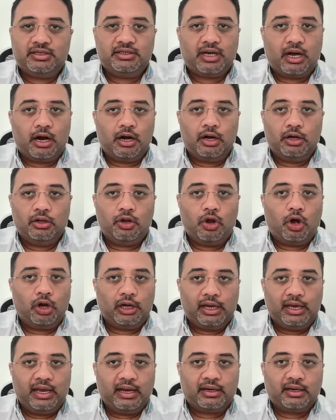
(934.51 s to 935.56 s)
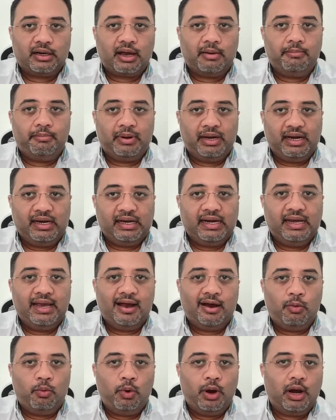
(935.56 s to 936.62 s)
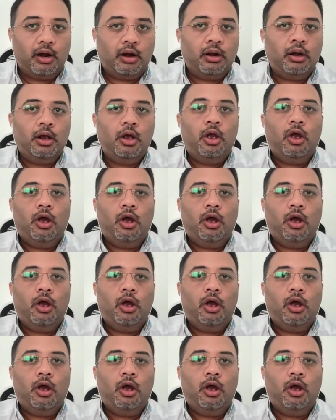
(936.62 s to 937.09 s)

are not yet completely aware